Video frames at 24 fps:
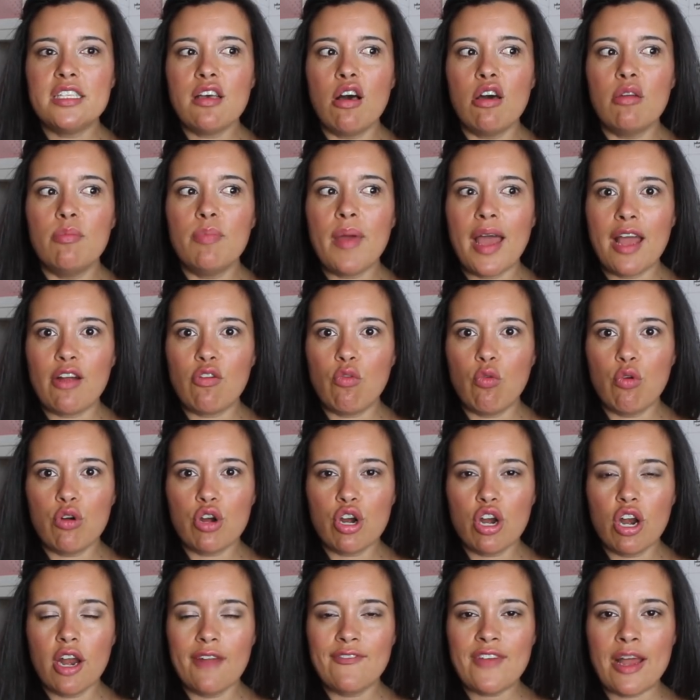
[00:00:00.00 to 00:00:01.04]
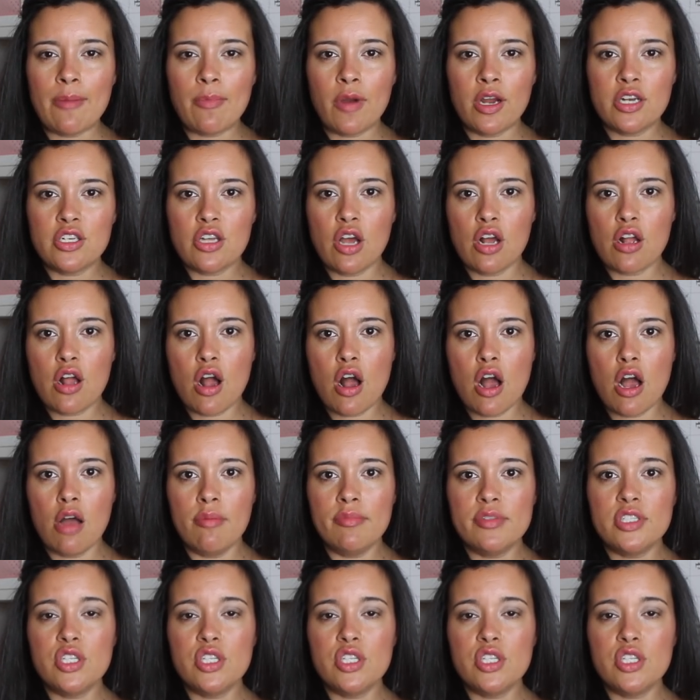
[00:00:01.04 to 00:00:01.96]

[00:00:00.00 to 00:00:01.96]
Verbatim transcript: on back order at fabric.com.